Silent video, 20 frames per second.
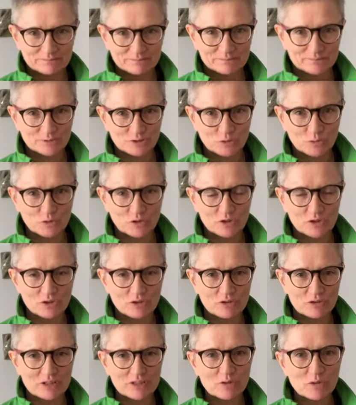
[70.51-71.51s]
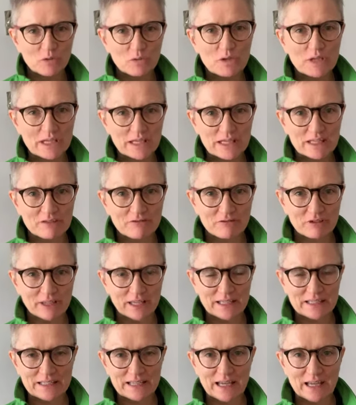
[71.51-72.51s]
So there is no need for
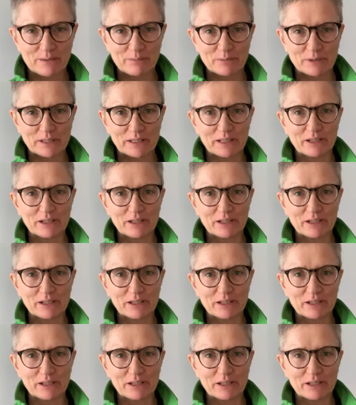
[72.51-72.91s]
that to happen.